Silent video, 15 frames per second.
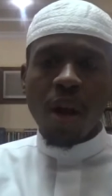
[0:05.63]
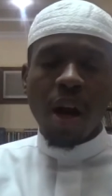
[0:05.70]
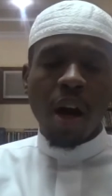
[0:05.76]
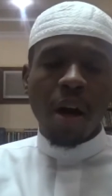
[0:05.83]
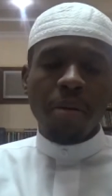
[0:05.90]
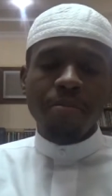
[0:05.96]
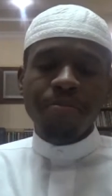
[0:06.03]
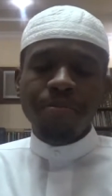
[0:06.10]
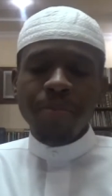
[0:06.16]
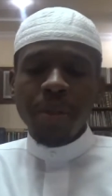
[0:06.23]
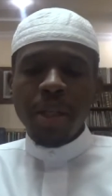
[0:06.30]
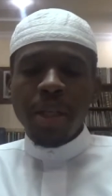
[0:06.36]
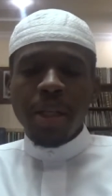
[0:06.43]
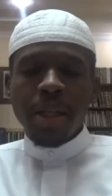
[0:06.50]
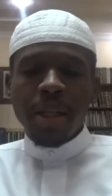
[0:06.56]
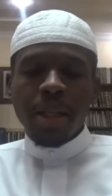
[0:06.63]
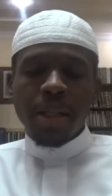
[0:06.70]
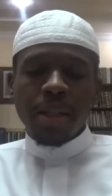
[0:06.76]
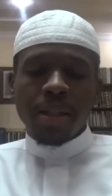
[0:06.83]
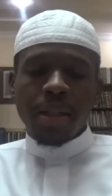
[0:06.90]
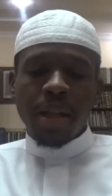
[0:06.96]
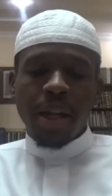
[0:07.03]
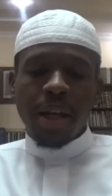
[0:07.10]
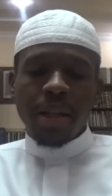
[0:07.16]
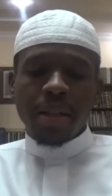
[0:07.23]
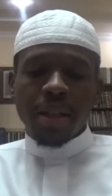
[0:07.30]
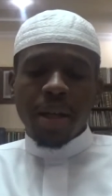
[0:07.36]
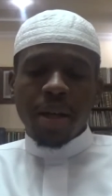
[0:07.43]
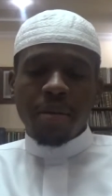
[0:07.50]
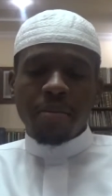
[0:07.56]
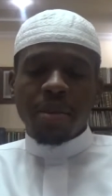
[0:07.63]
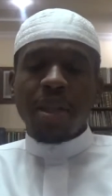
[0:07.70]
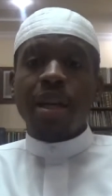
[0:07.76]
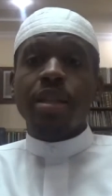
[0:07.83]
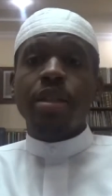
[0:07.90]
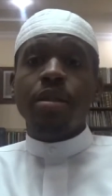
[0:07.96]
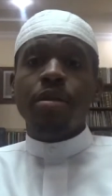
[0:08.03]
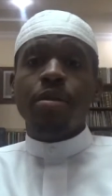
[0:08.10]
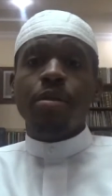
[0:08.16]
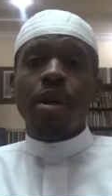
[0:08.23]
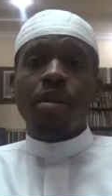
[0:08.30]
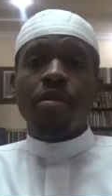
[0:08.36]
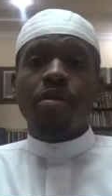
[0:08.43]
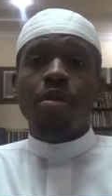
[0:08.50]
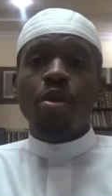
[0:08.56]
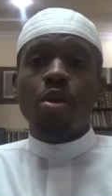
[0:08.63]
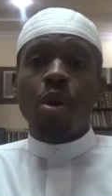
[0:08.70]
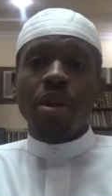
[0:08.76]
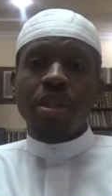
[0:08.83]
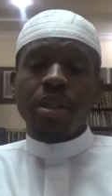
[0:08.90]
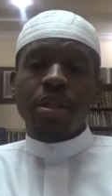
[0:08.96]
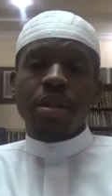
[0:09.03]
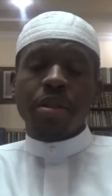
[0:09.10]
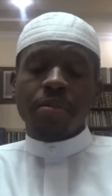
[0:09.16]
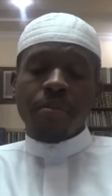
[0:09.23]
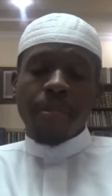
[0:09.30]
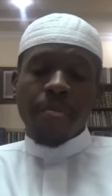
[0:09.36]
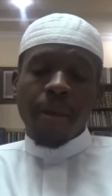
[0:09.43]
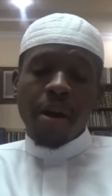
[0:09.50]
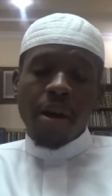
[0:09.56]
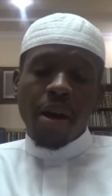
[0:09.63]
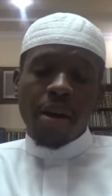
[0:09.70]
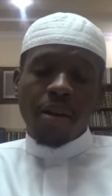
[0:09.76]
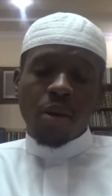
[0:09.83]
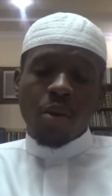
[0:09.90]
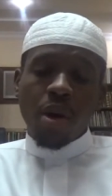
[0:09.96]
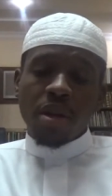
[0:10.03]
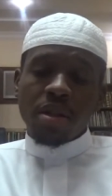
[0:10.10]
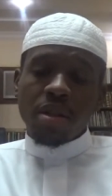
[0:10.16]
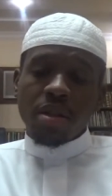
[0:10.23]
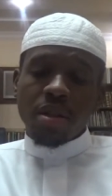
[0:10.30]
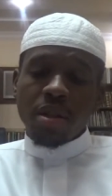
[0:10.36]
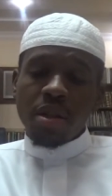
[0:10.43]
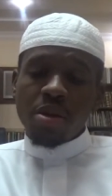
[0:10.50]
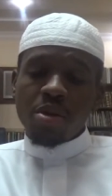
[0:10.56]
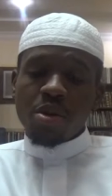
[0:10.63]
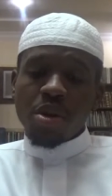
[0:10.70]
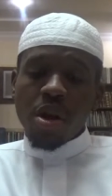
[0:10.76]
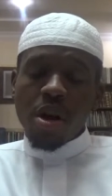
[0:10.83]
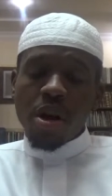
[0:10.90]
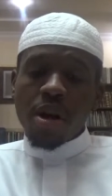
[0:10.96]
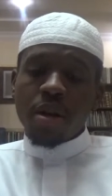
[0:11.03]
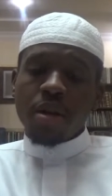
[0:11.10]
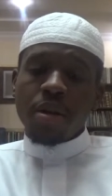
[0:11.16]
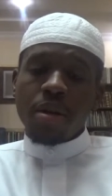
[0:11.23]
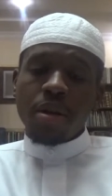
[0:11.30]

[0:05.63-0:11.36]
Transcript: Um, today's um, session, we have a few questions, and the questioner's initials are